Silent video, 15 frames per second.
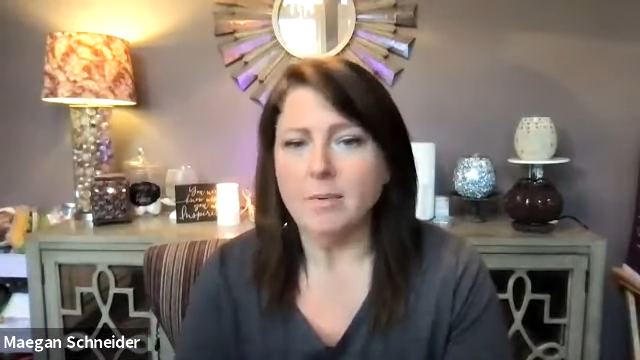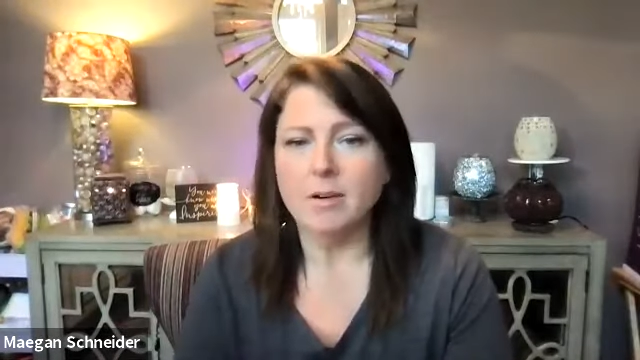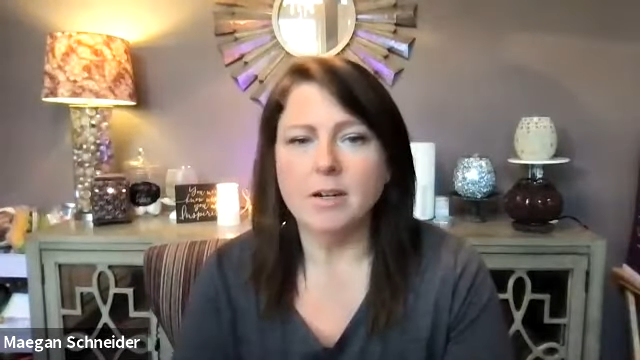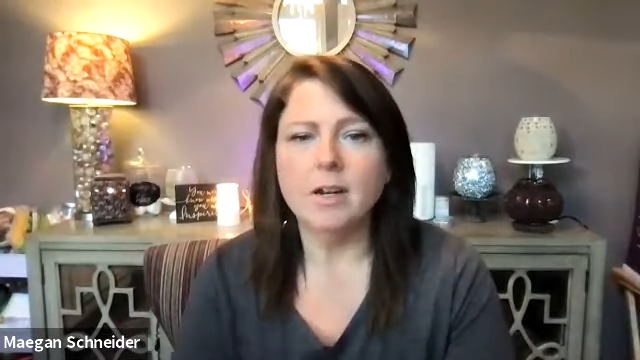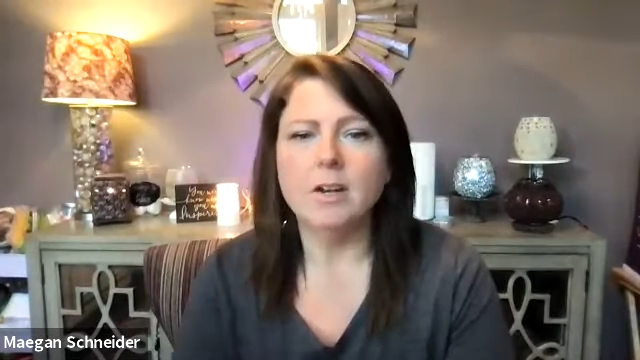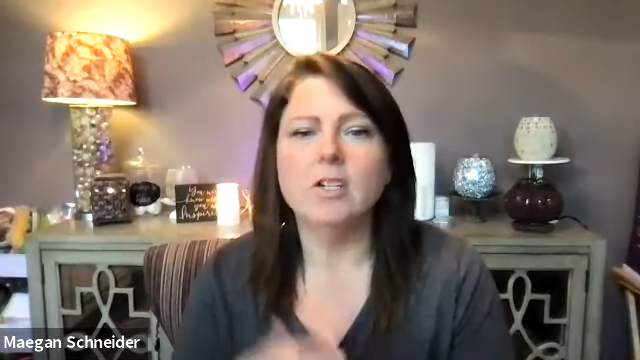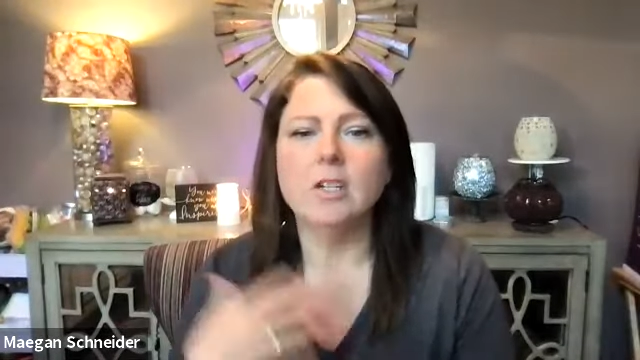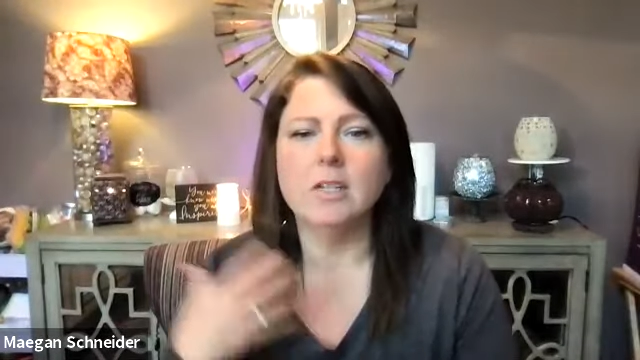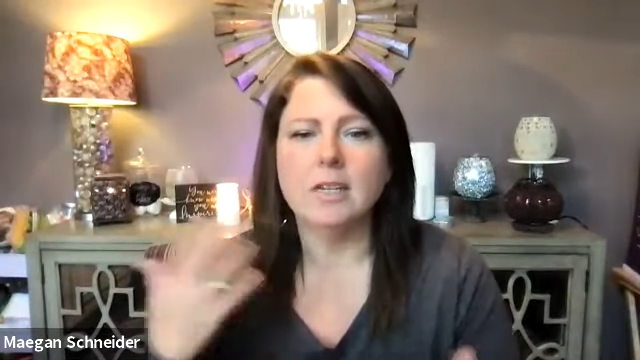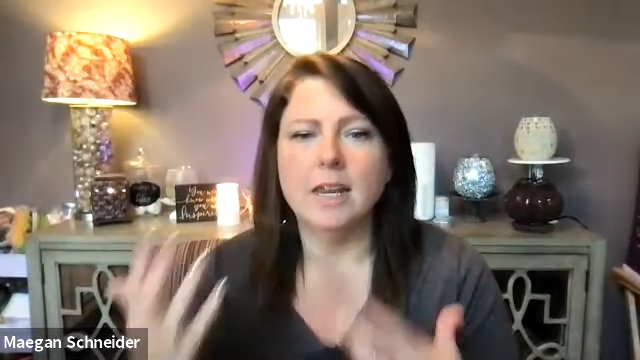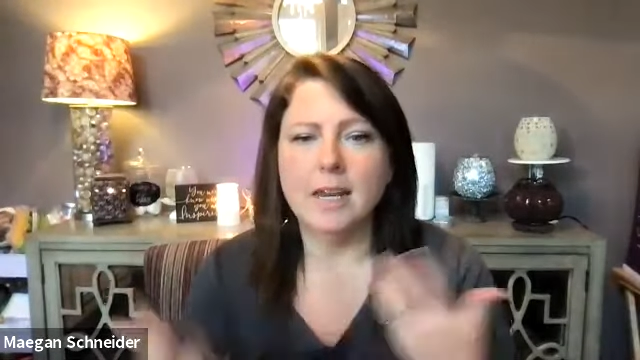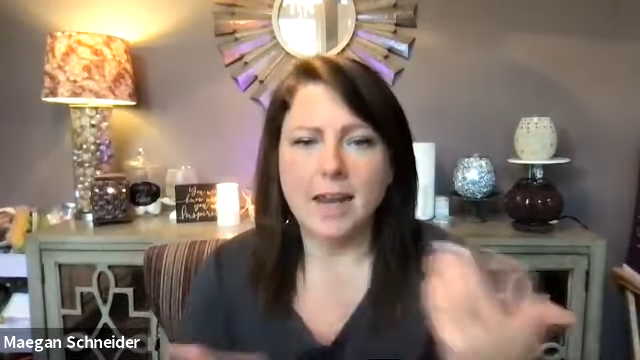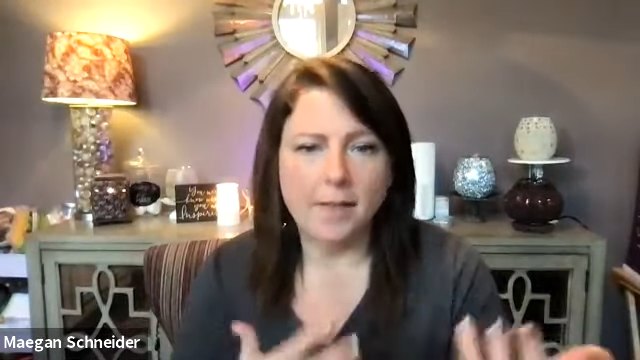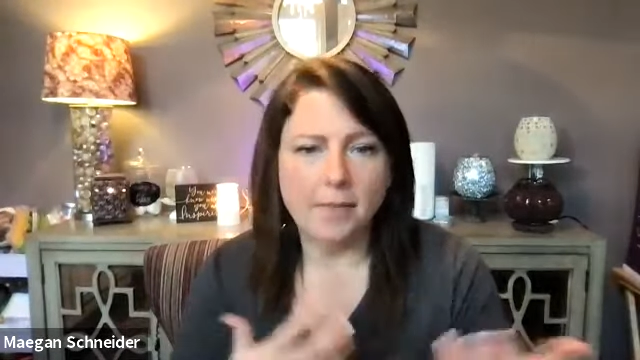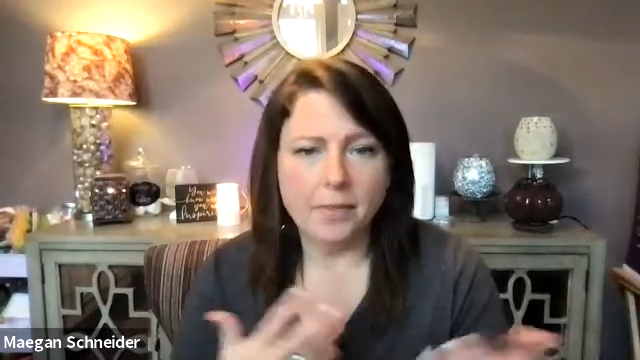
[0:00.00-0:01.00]
or, you know, it's just
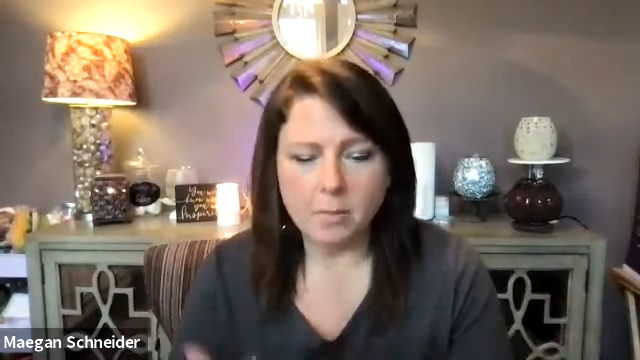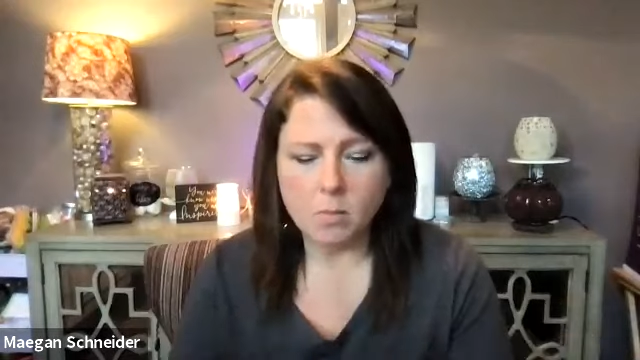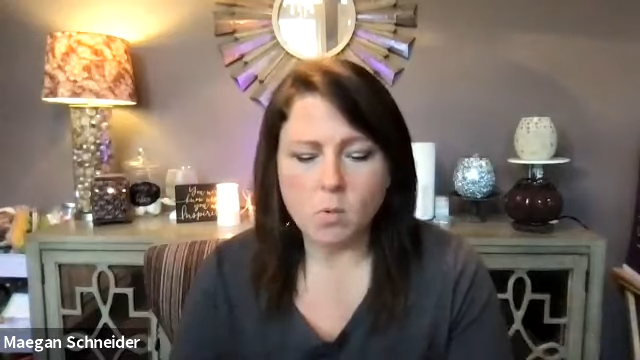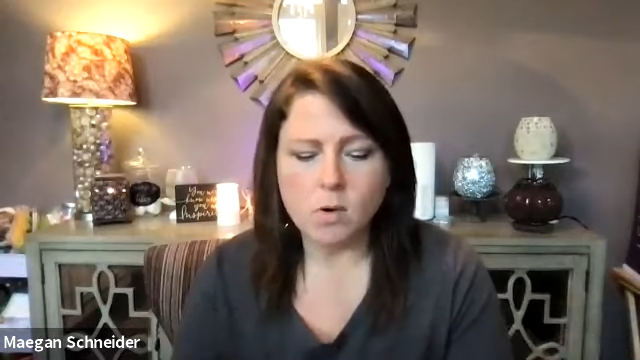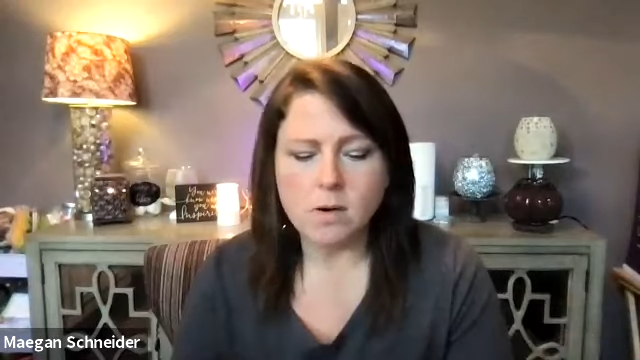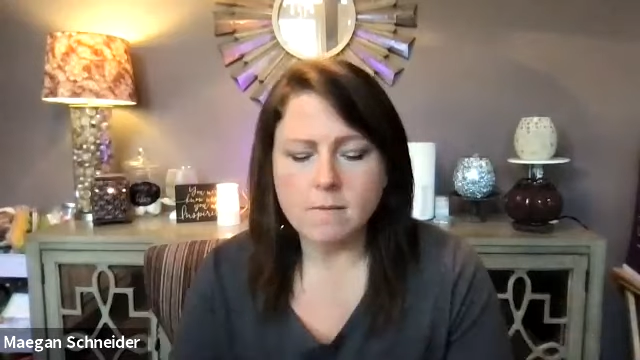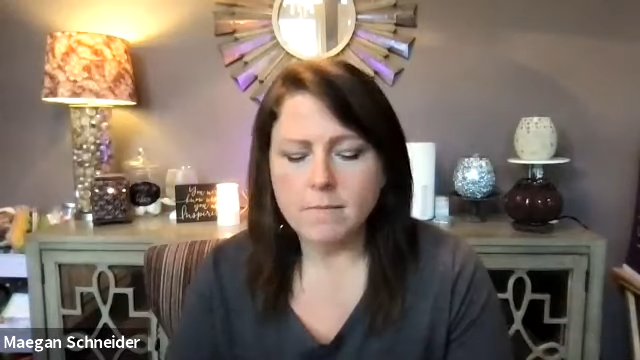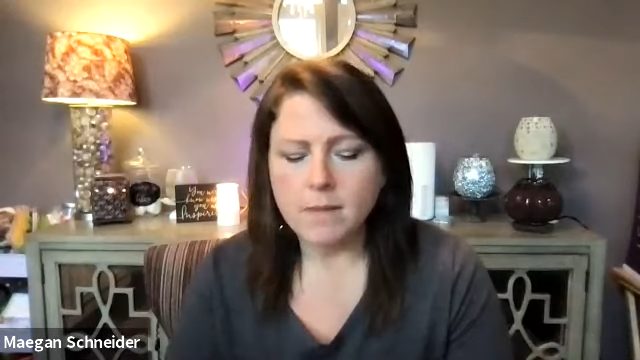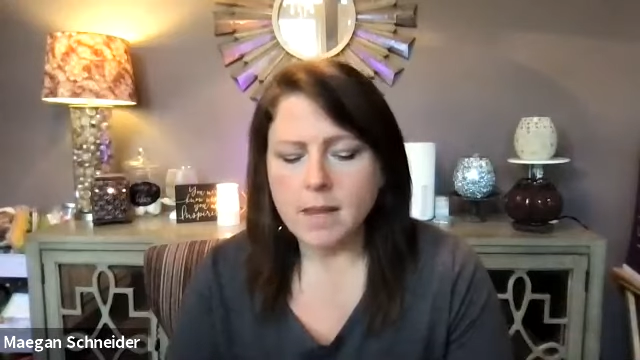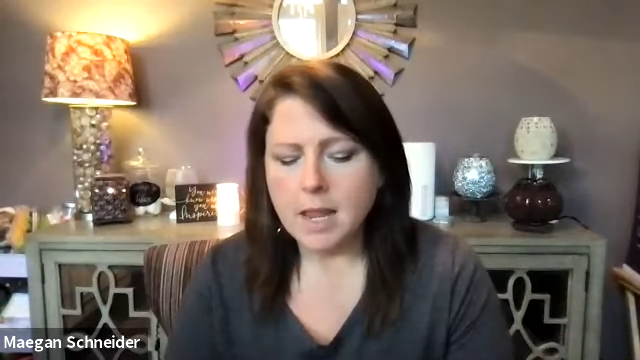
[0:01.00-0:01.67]
getting out there more.